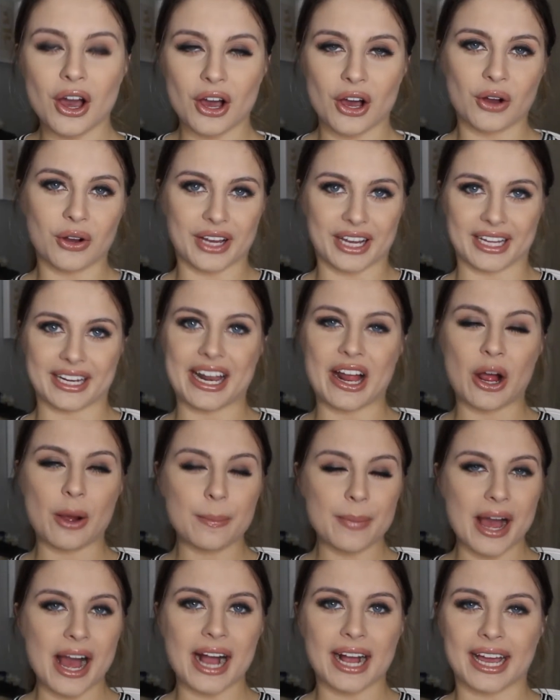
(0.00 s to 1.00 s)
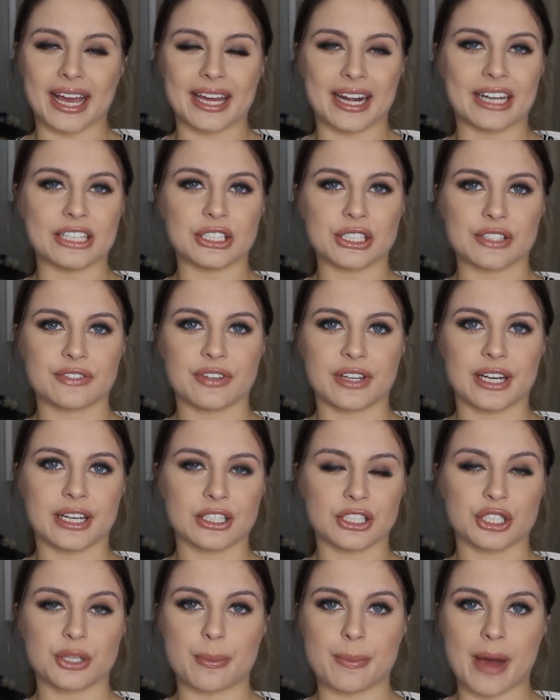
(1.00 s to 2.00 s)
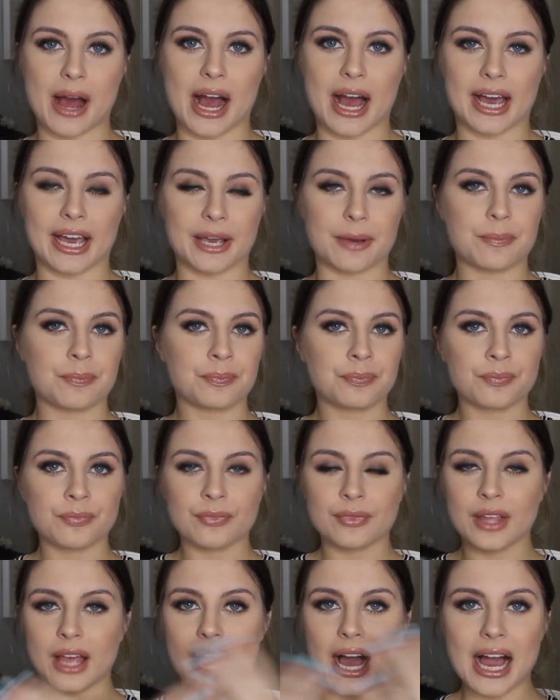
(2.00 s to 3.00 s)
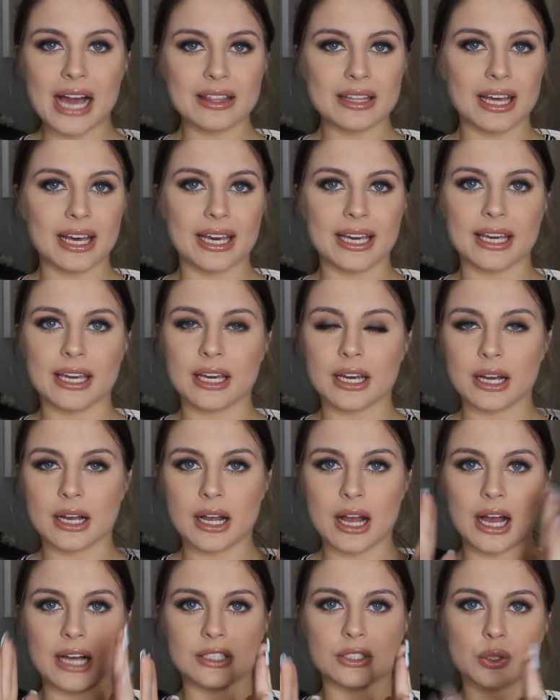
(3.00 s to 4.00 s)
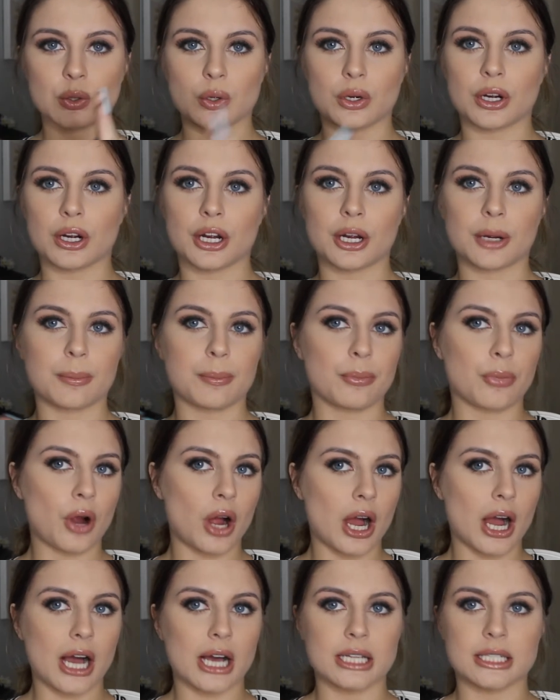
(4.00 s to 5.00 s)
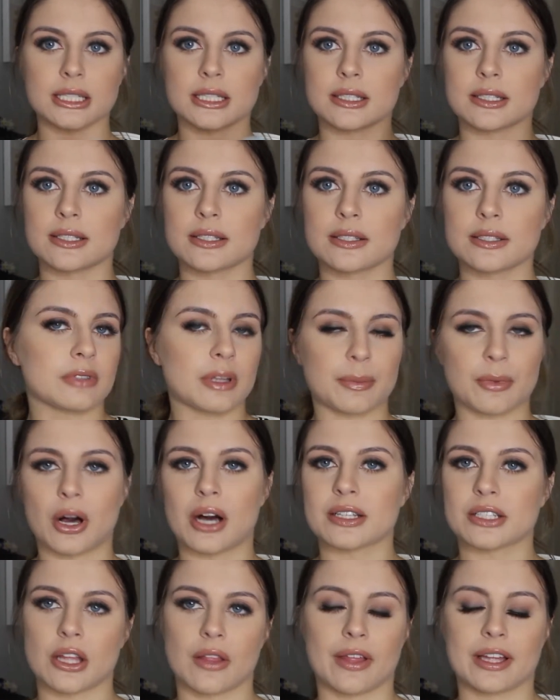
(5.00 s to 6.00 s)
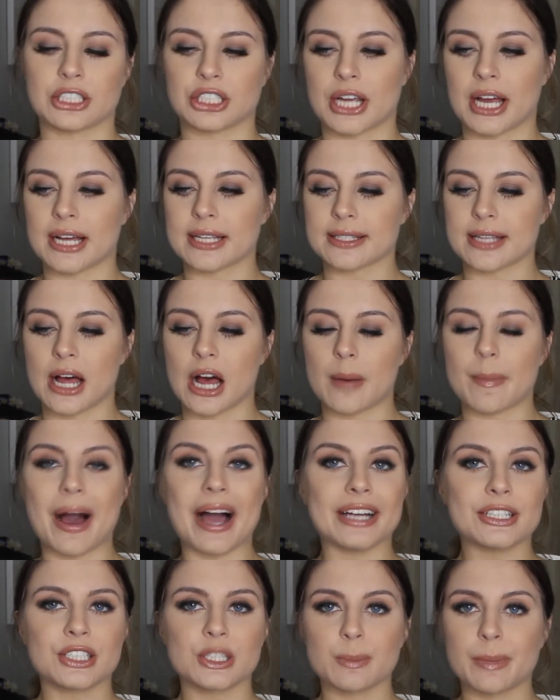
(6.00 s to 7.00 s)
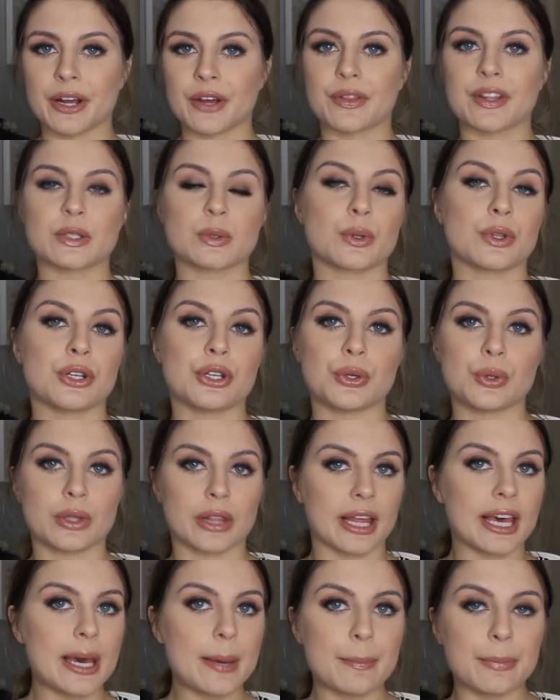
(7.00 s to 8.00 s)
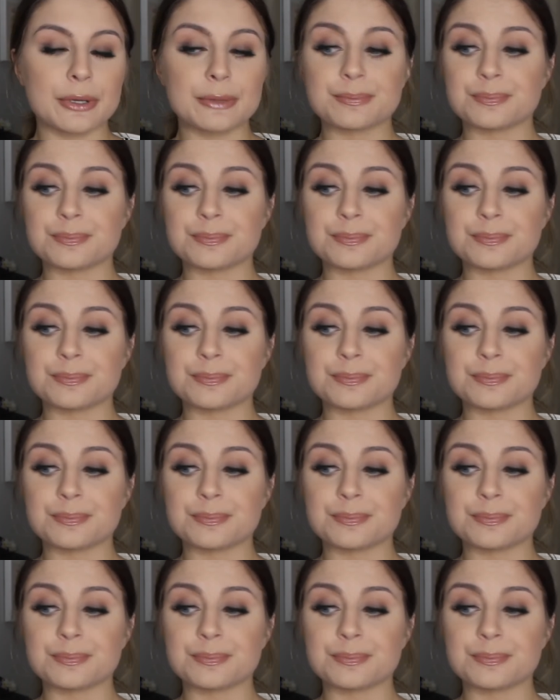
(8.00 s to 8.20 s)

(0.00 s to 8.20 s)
Okay, now I'm back and I just finished my highlight, contour, bronze, lip gloss, all that jazz. I just paired this with a nude lip.